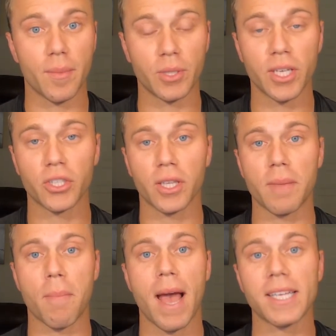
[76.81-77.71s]

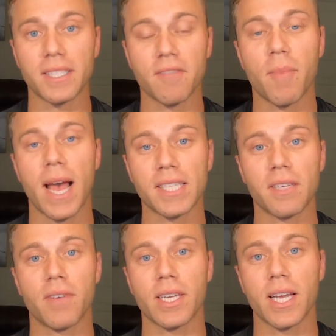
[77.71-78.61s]
potentially massive
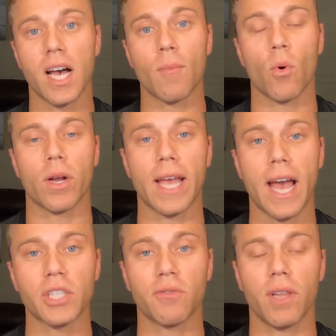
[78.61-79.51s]
passive income or
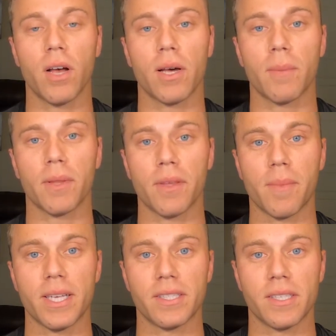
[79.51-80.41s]
cash flow on a monthly
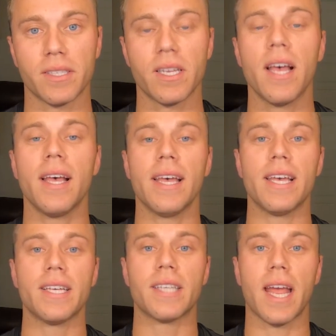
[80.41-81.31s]
basis
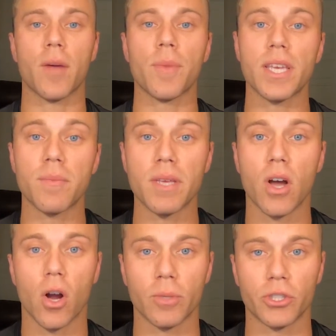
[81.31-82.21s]
is
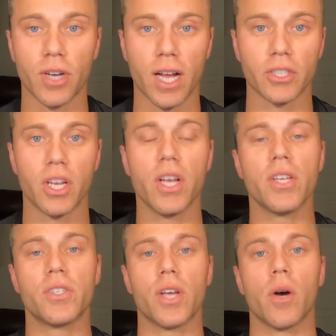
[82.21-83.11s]
Airbnb arbitrage.
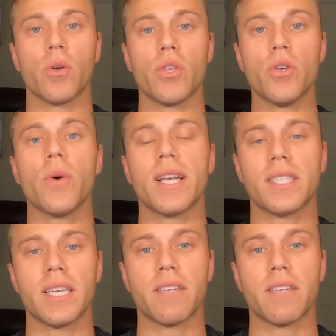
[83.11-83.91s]
So you as the